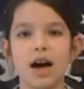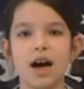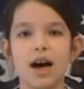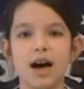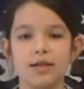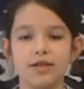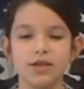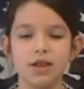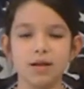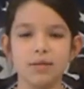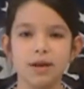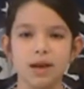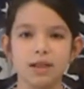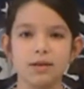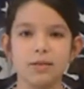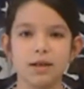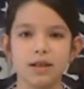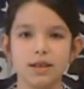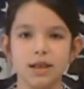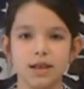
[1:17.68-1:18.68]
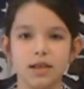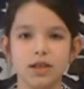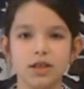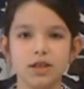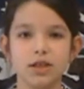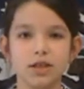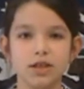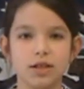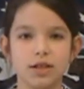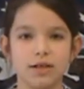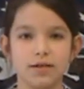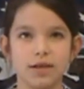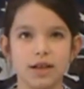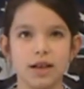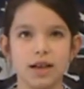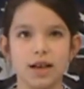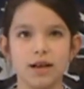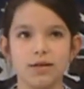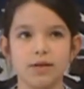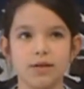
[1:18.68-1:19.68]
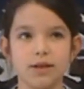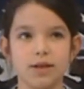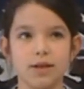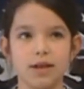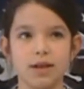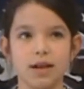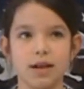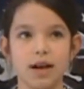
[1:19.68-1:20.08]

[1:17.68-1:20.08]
After I passed my teaching certificate and